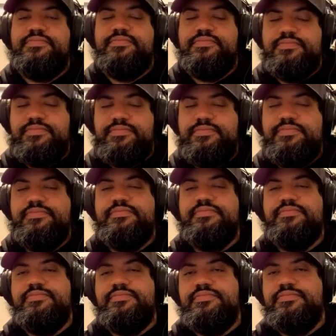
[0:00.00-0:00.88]

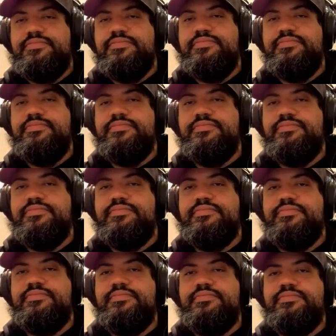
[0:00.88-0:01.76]

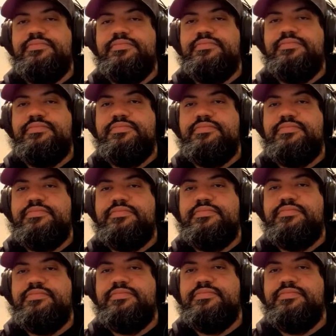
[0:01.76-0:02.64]

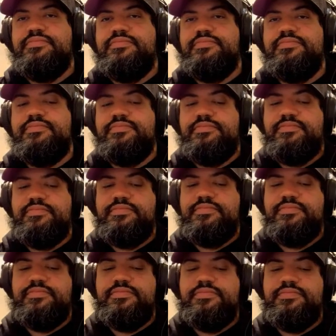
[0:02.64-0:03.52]

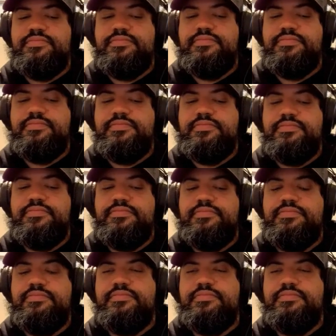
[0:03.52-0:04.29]
[no speech]